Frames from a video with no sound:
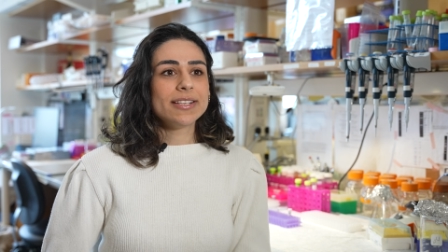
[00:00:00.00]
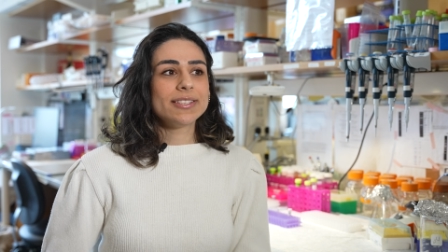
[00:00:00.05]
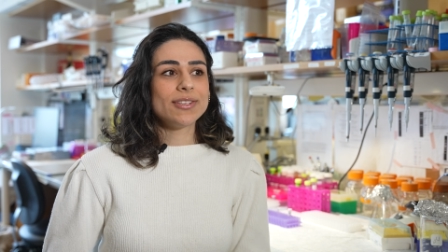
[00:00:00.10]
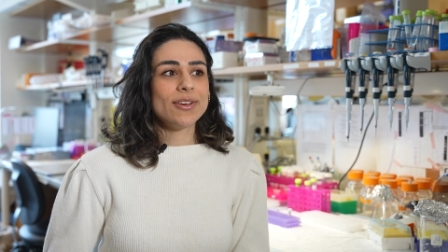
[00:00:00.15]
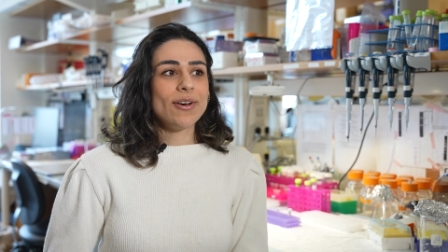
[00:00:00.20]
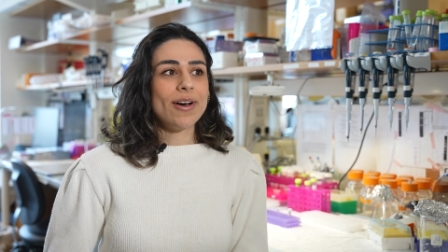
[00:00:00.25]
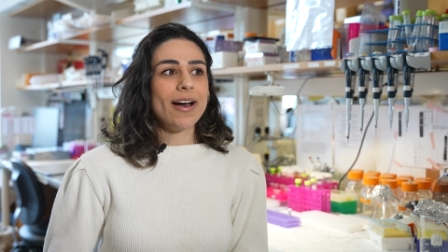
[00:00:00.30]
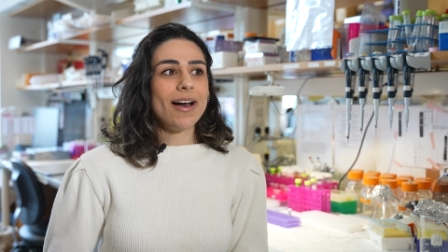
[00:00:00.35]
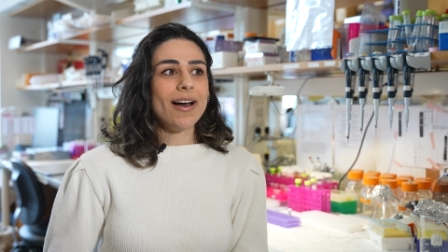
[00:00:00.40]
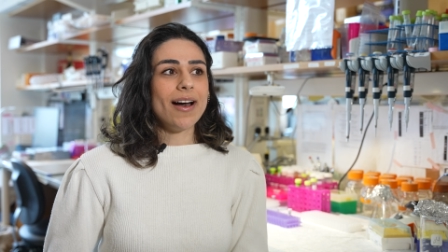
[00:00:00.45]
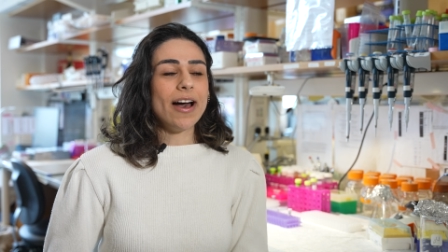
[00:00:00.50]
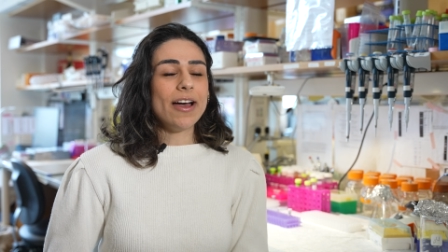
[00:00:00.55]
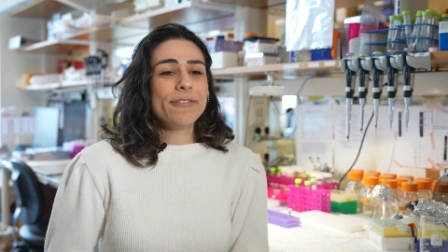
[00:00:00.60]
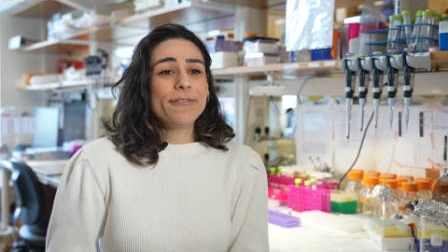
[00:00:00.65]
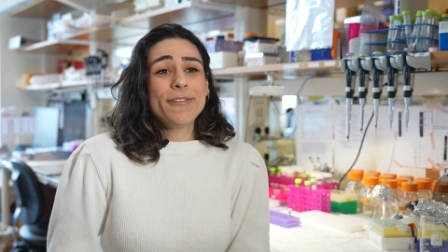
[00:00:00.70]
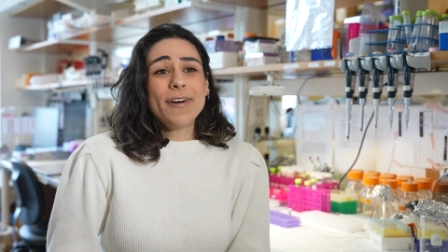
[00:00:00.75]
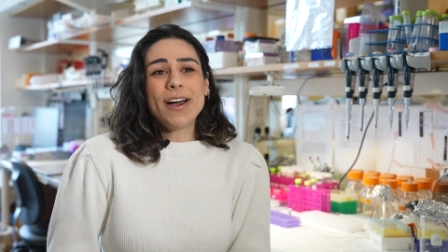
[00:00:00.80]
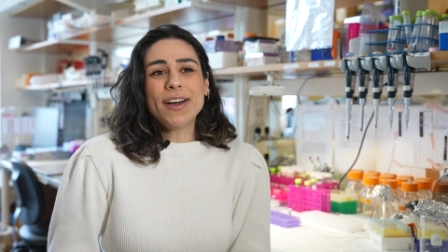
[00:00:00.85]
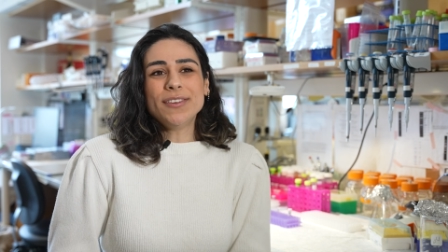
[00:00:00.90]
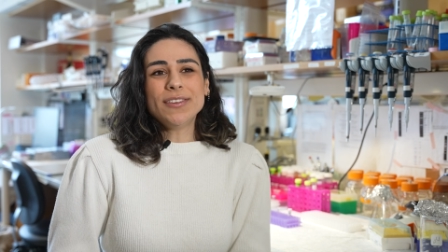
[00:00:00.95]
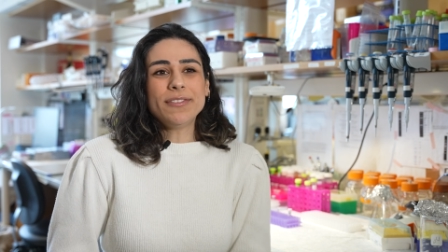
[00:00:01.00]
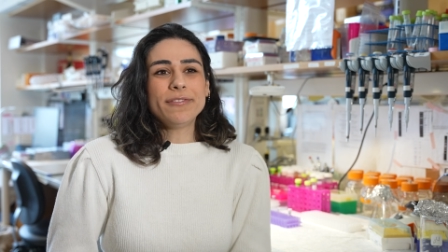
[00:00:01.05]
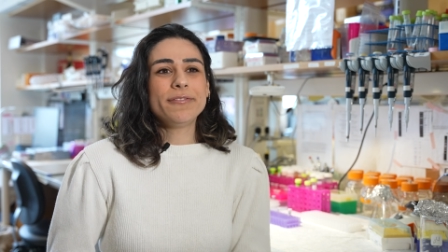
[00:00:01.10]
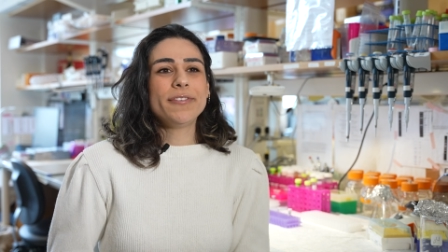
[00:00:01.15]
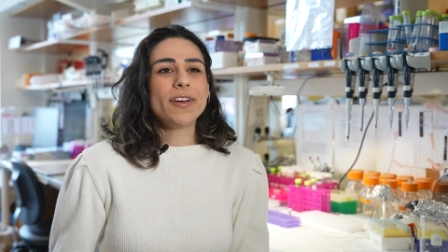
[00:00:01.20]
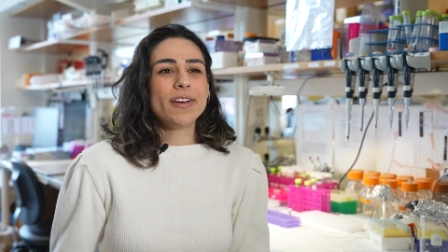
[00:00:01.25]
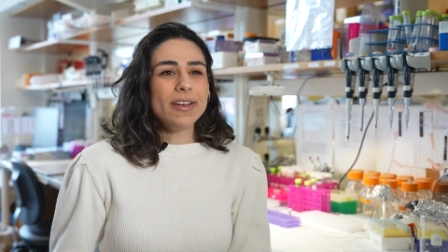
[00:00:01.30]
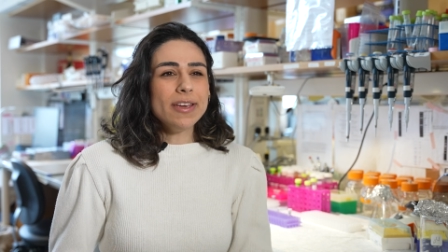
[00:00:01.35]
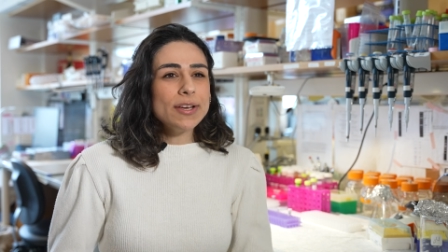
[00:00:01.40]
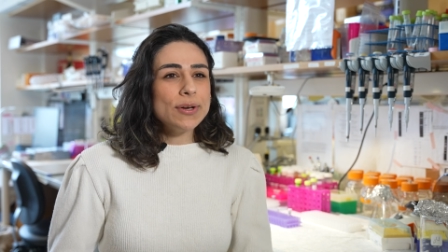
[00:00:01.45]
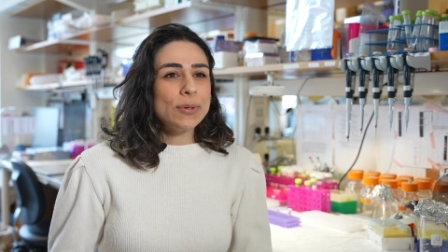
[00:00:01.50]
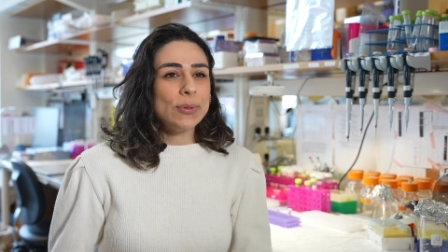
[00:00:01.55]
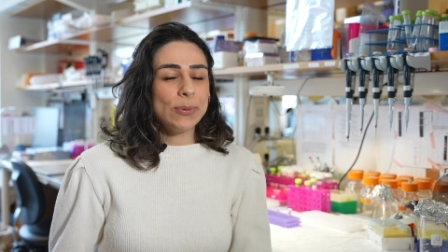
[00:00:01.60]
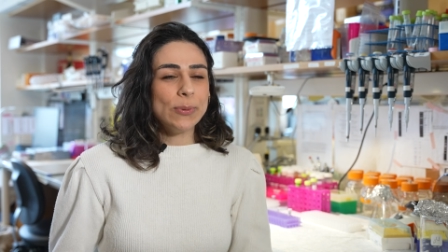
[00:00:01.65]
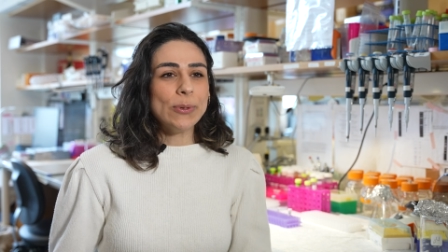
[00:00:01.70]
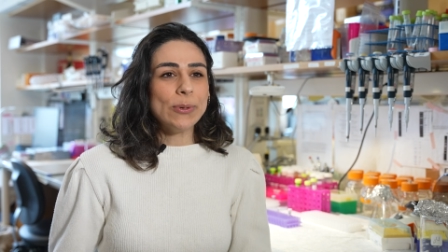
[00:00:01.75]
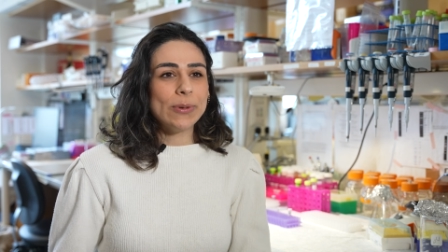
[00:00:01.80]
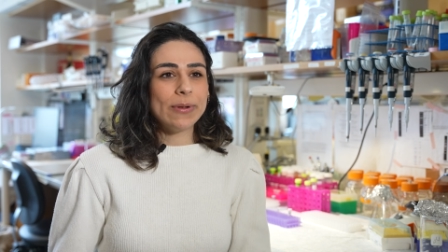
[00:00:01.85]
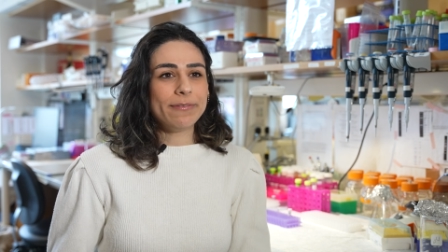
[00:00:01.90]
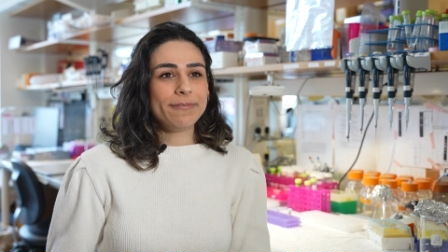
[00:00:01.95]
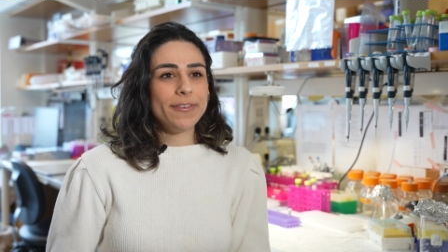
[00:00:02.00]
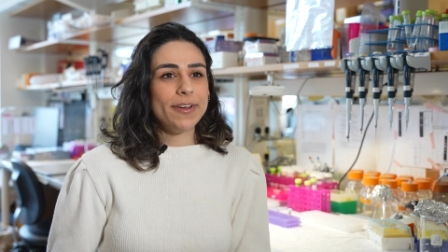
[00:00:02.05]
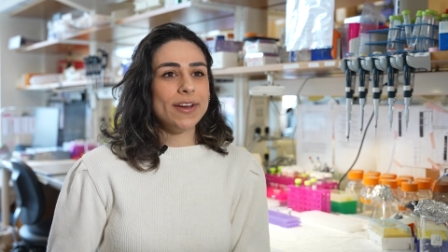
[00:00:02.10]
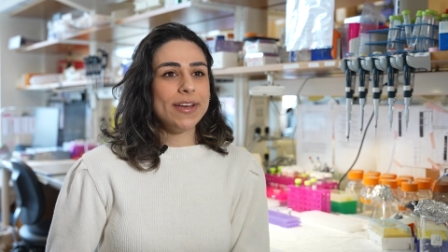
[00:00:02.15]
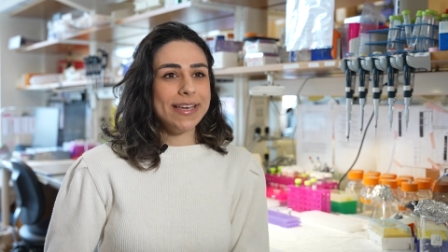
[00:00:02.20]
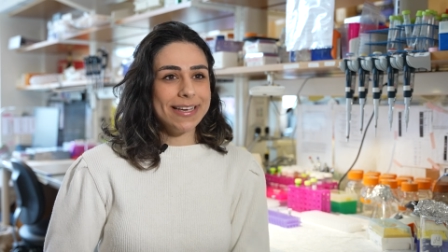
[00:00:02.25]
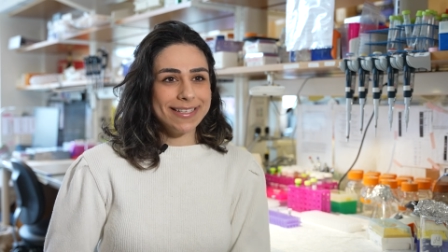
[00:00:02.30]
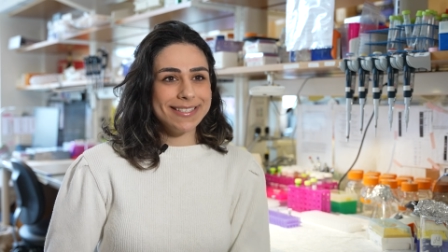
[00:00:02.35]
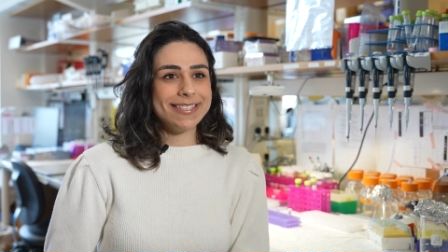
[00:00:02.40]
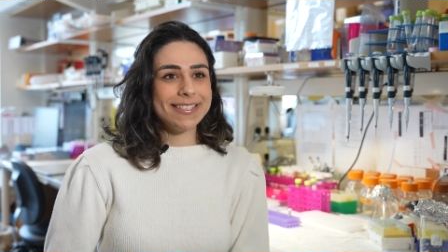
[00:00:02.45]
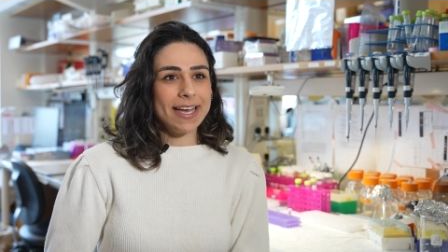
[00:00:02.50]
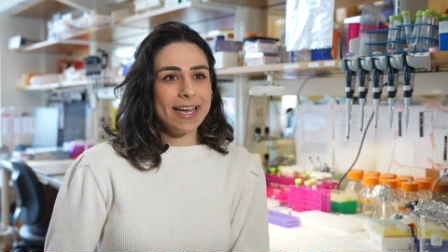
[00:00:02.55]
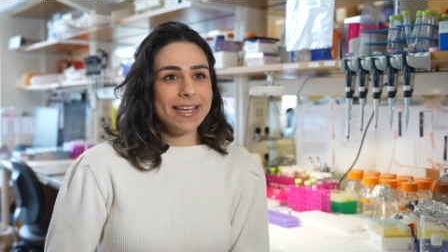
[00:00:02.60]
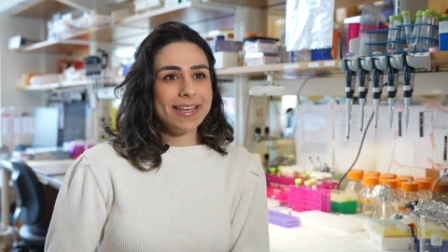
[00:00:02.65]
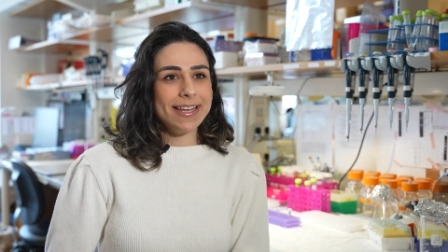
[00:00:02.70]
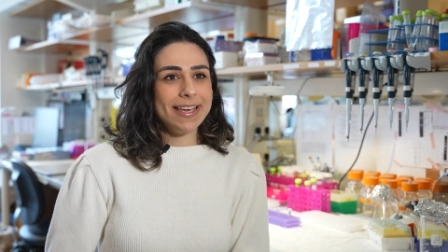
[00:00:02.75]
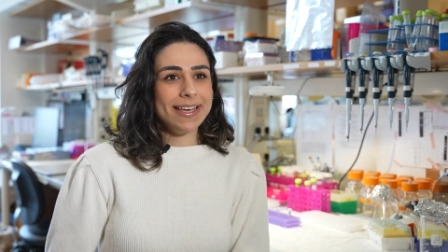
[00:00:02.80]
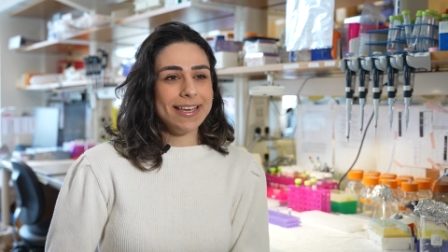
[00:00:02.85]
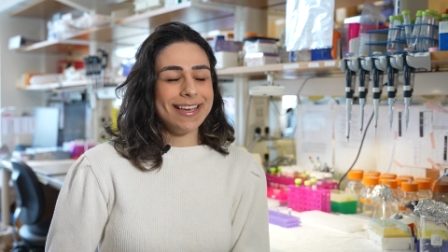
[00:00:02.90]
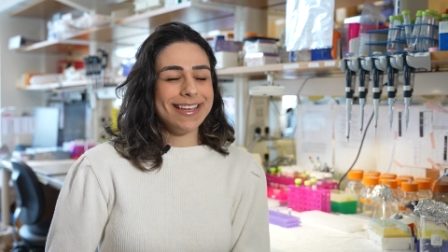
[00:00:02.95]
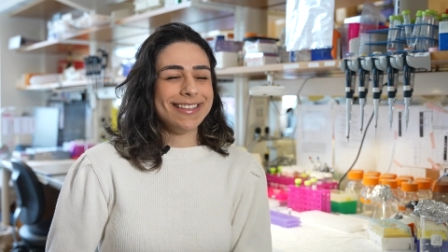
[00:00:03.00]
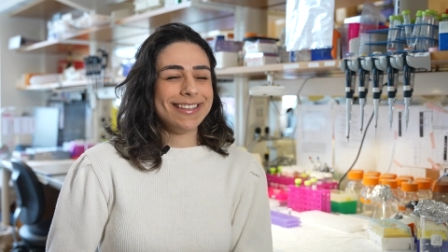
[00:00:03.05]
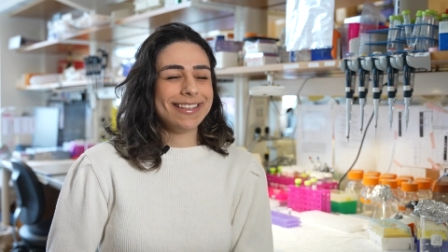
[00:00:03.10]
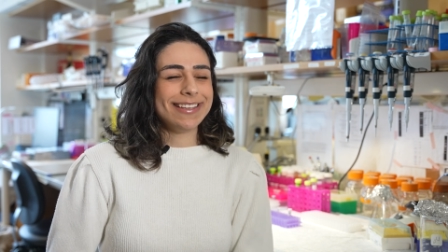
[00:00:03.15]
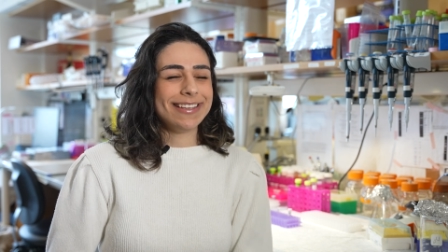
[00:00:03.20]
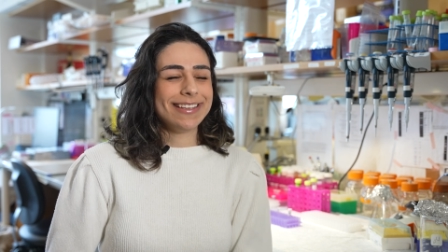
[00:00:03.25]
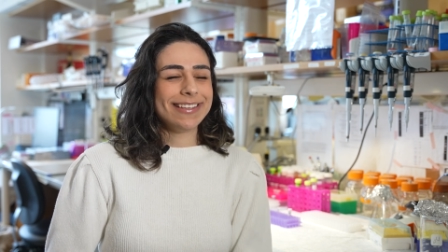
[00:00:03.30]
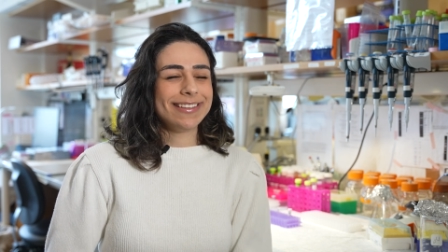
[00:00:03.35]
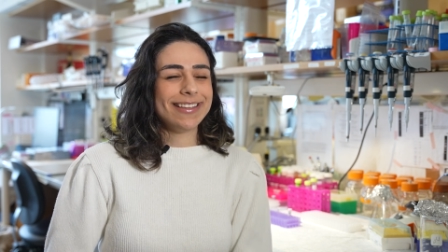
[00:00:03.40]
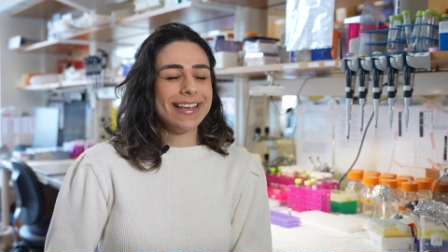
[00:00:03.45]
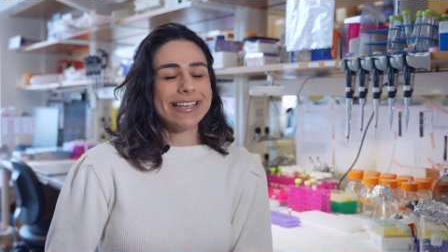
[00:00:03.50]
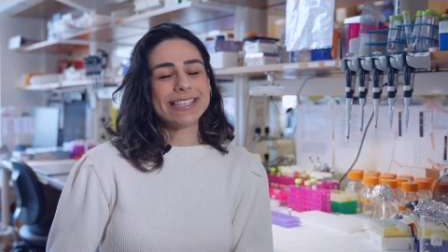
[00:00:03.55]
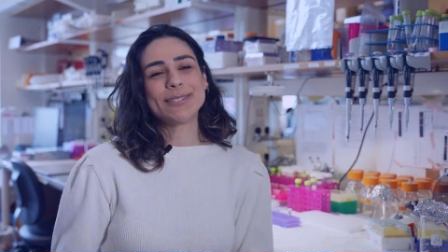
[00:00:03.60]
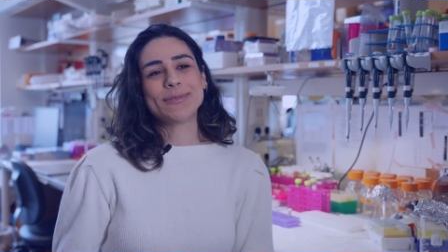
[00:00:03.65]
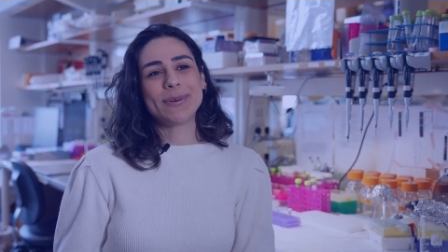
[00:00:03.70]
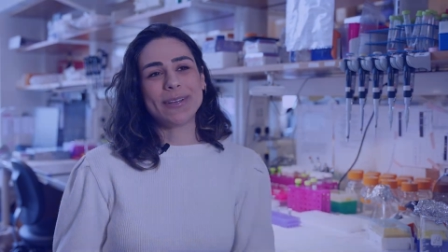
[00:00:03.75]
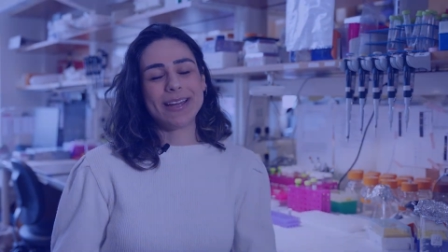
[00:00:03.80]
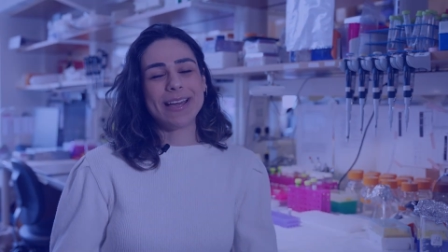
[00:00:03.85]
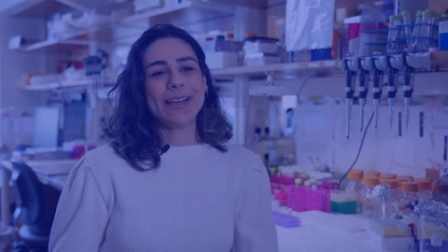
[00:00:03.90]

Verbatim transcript: So I found it very cool and very exciting and that's what